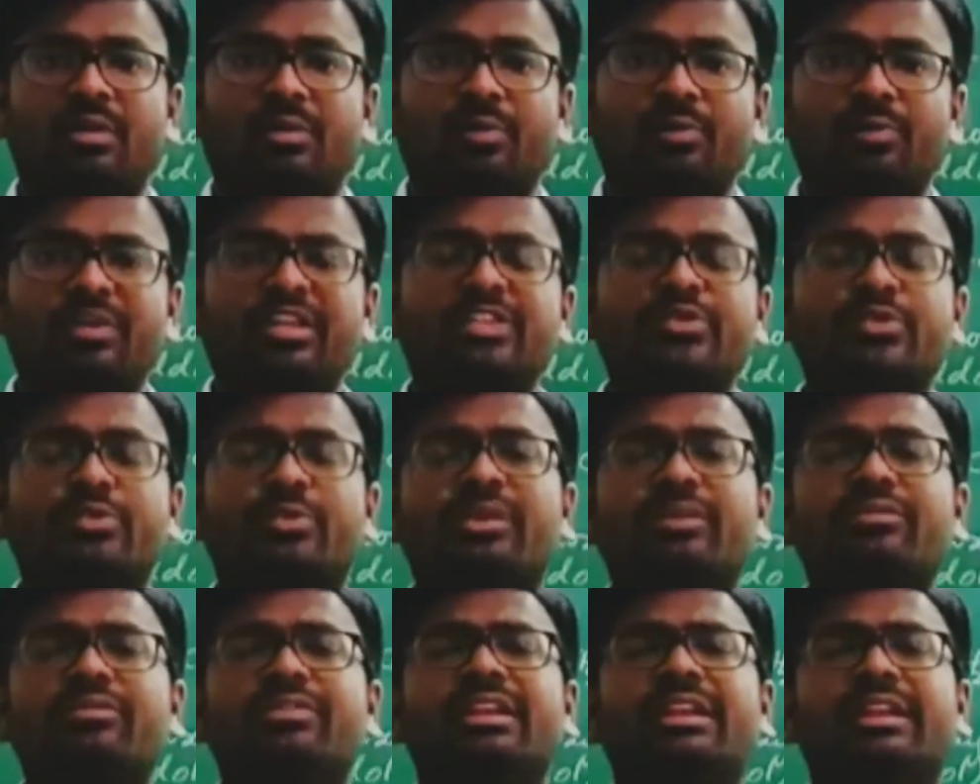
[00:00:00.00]
which
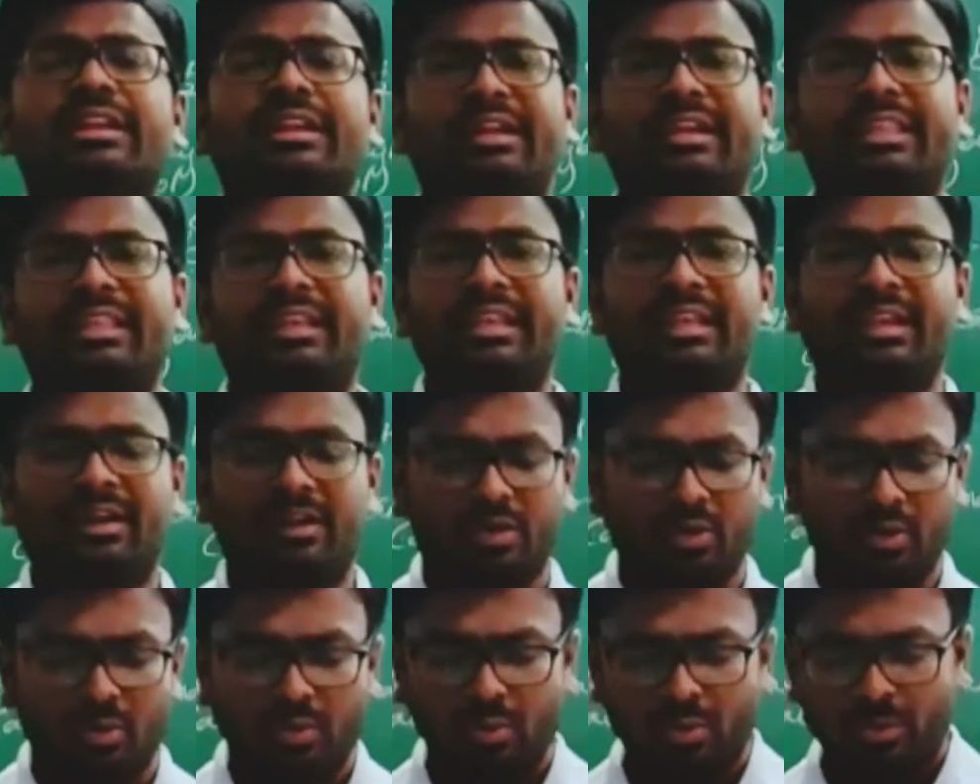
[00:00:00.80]
one will readily
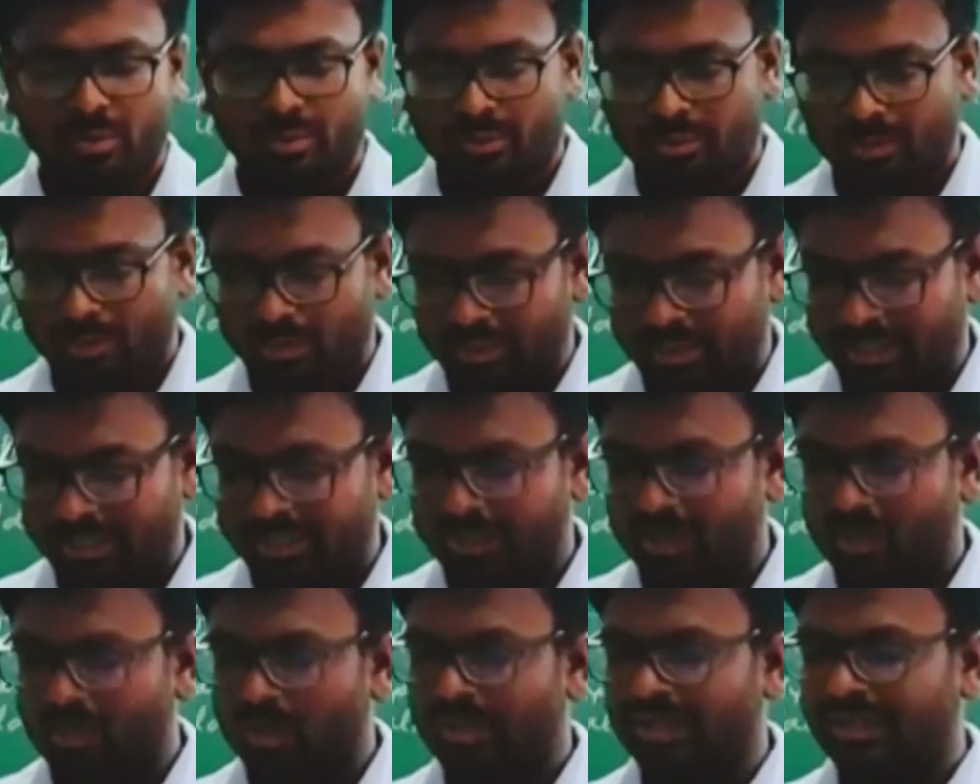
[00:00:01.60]
undergo?
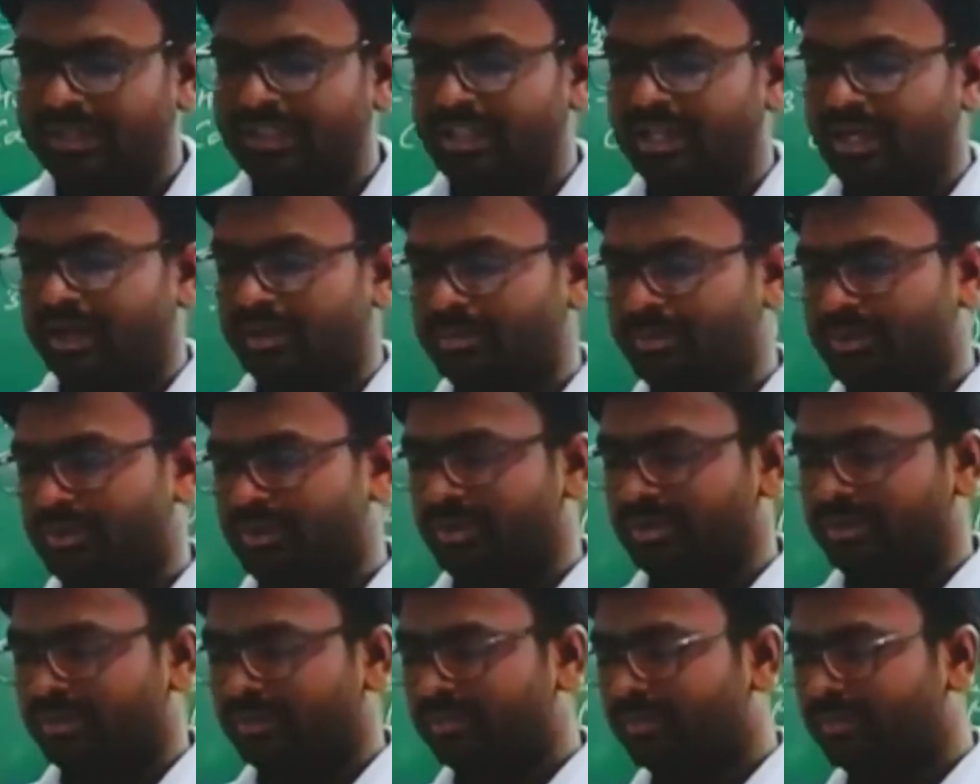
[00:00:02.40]
Okay, look at the option.